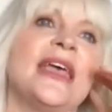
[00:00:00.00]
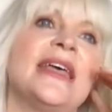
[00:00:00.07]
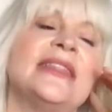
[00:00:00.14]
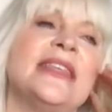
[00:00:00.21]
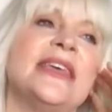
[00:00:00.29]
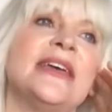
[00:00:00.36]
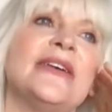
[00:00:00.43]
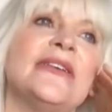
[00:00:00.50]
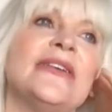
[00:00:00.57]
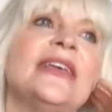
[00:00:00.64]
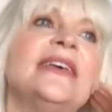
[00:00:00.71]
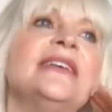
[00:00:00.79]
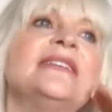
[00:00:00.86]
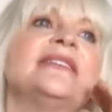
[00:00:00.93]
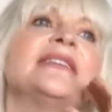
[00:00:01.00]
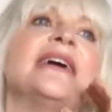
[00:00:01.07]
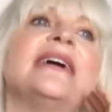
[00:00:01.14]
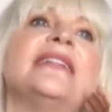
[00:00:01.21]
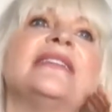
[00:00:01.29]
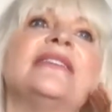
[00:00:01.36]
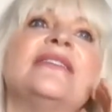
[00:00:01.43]
And there is
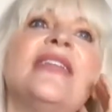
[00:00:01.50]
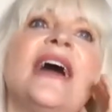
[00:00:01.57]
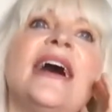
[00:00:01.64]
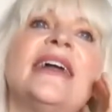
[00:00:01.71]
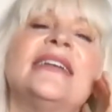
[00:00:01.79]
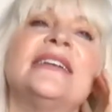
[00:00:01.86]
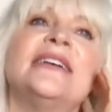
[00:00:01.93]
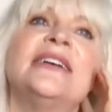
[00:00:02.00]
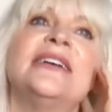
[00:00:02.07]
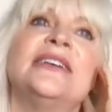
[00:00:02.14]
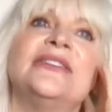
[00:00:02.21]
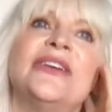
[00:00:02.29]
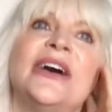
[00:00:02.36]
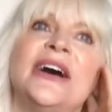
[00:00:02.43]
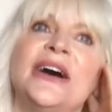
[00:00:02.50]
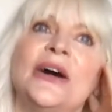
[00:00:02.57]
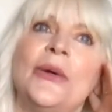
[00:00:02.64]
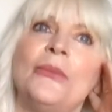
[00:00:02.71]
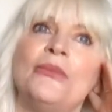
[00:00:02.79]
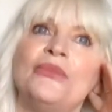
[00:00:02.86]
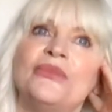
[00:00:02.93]
a lot of
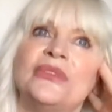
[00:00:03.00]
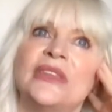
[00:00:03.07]
um,